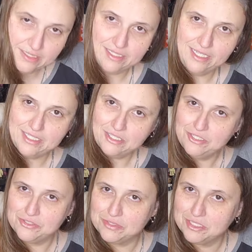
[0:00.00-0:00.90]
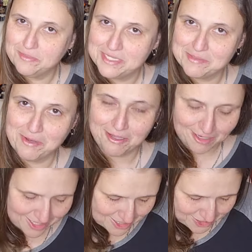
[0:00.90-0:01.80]
see, I told you a little bit smaller.
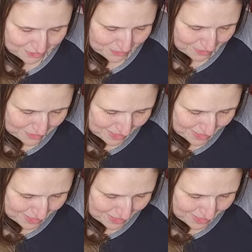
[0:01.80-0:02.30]
I actually knew what I was